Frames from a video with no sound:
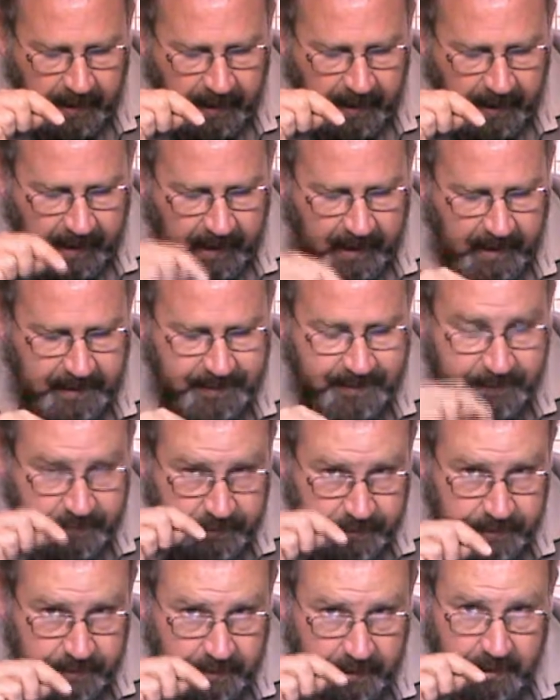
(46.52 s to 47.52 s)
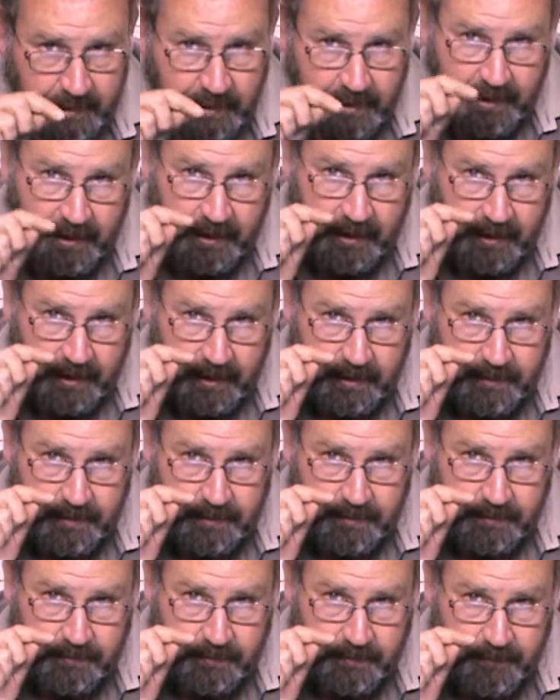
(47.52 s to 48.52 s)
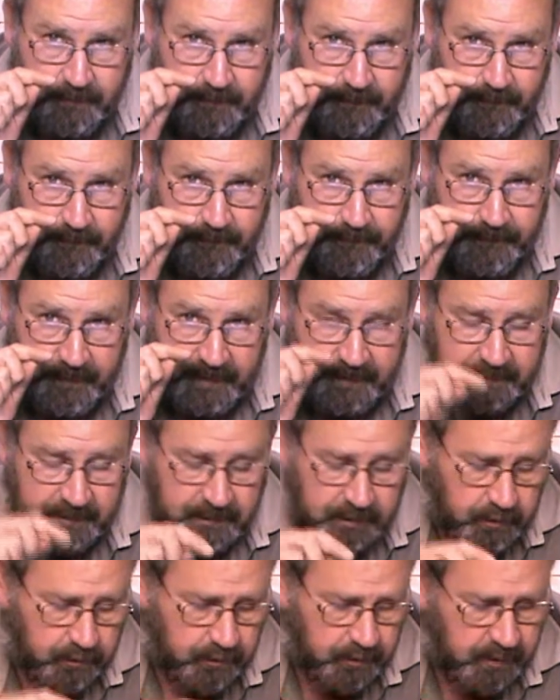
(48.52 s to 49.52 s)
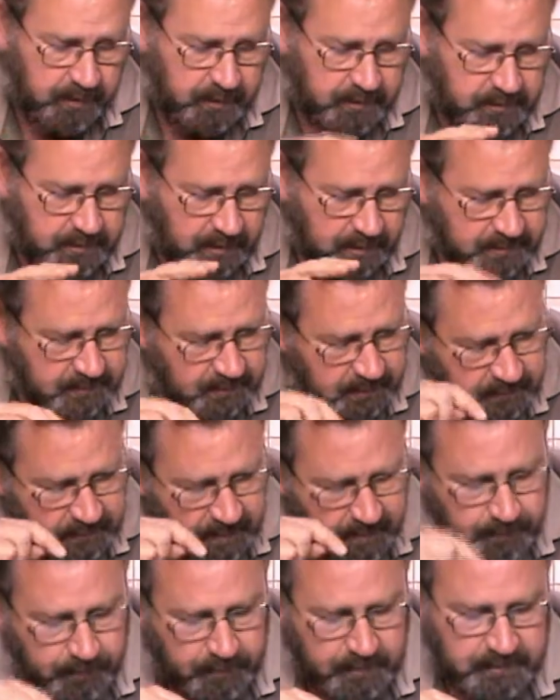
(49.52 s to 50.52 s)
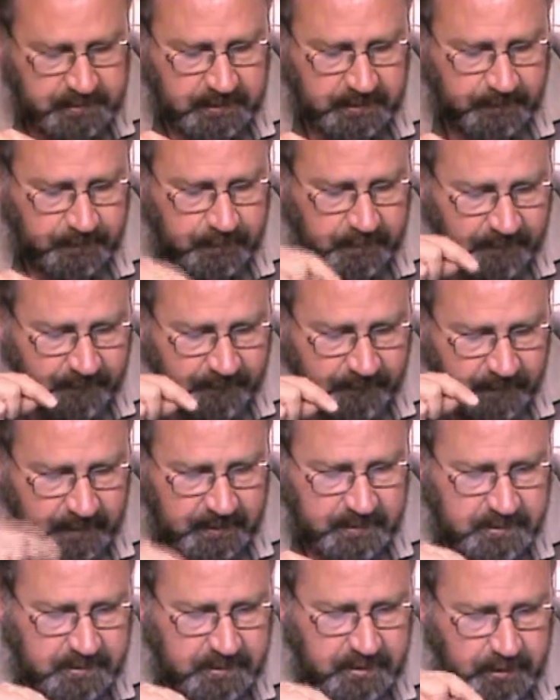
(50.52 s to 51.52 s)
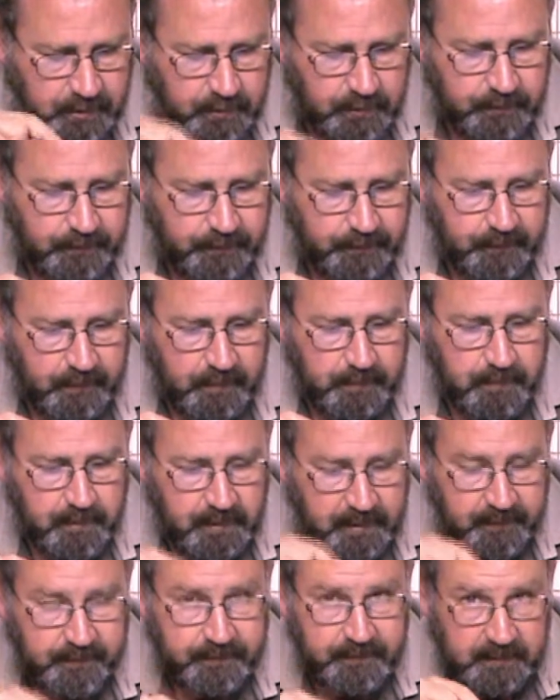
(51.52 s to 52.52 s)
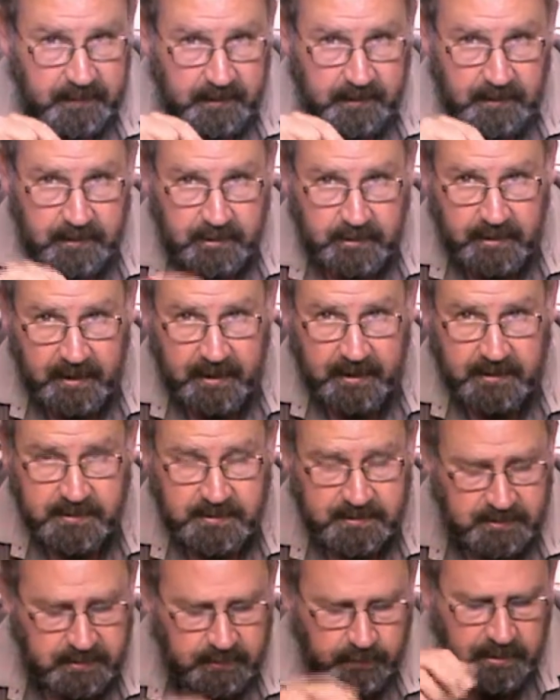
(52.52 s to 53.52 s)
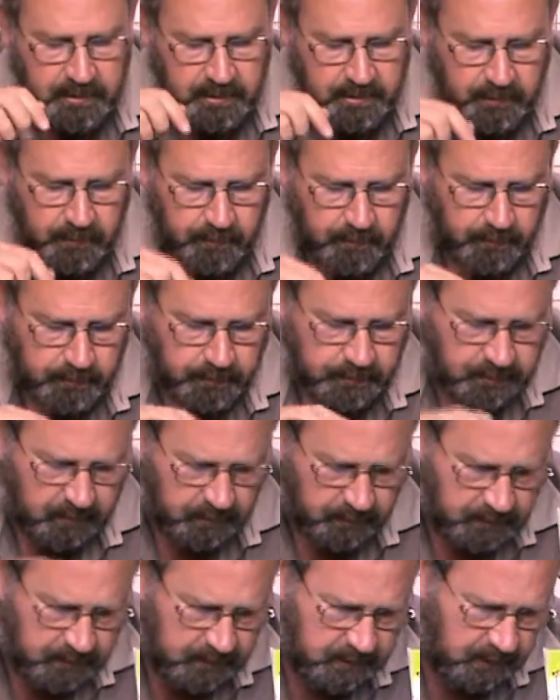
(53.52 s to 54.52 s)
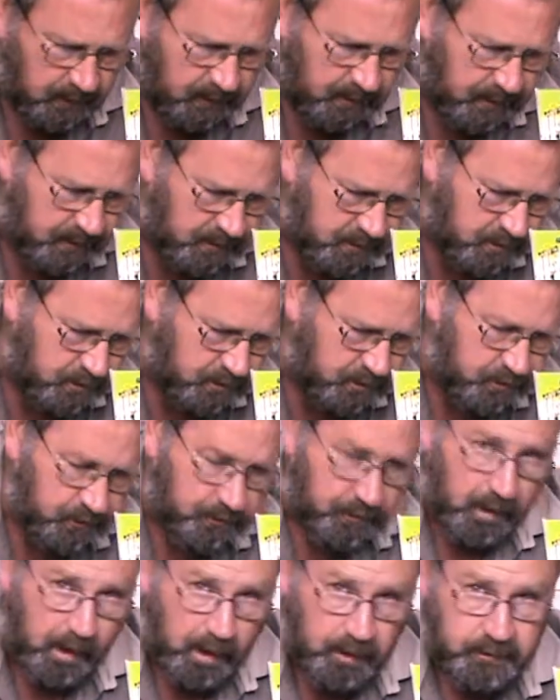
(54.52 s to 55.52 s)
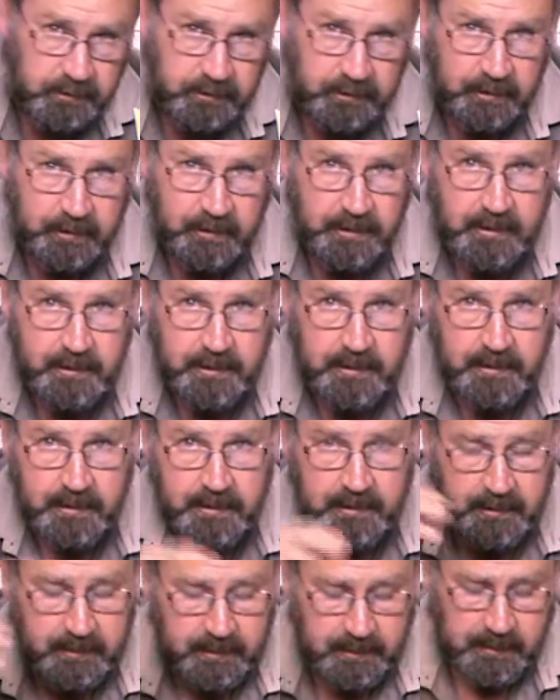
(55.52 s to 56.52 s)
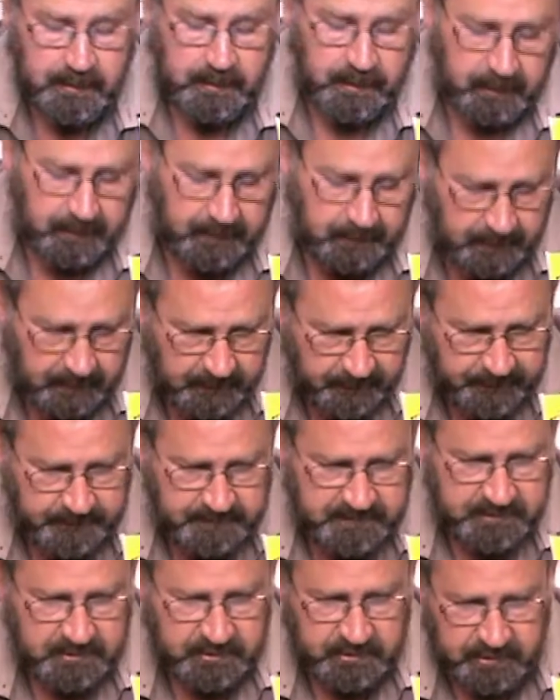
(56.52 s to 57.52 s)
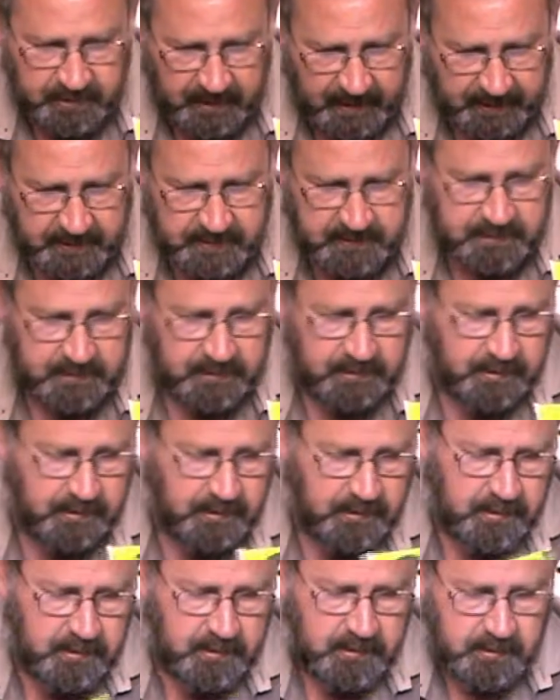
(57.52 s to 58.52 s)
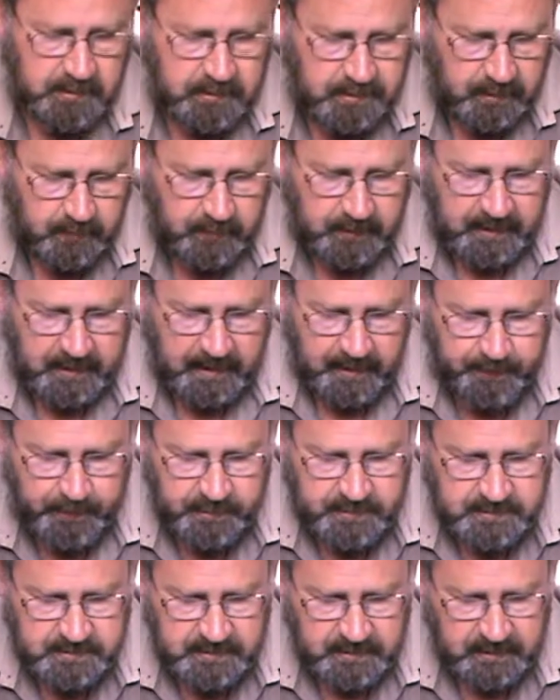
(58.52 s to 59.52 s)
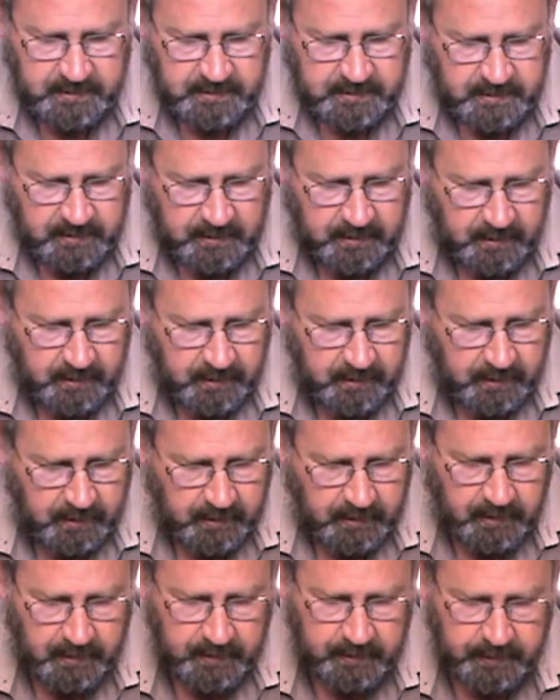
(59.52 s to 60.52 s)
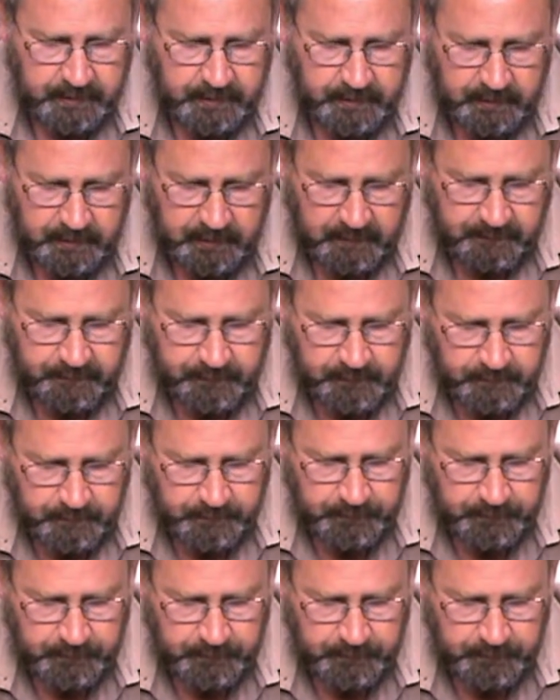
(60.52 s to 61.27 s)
and the fact that you can adjust the temperature prevents you from lifting tracks. When your soldering iron's too hot, it lifts tracks. So what happens is that if you